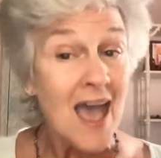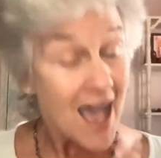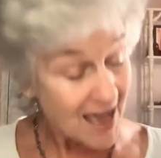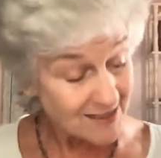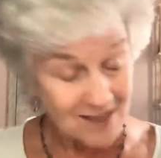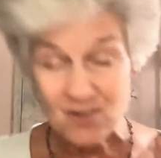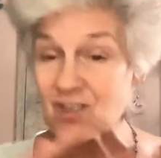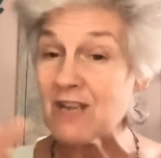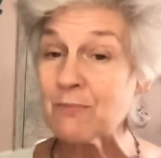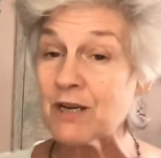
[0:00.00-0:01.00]
as the
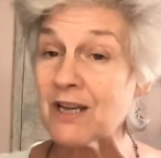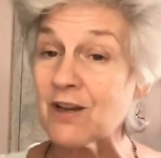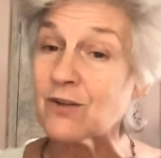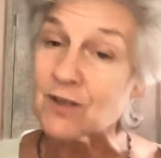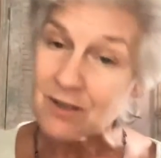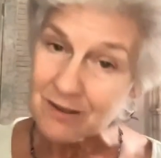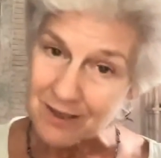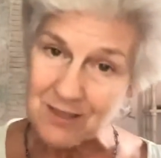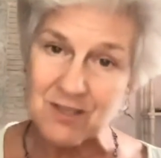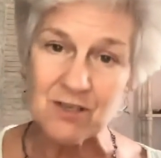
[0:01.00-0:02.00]
steam cleared,
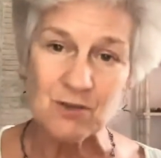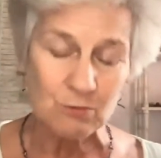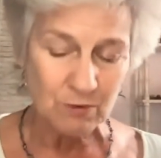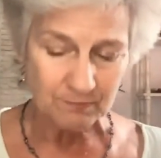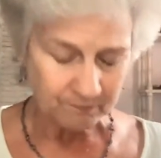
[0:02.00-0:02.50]
continued.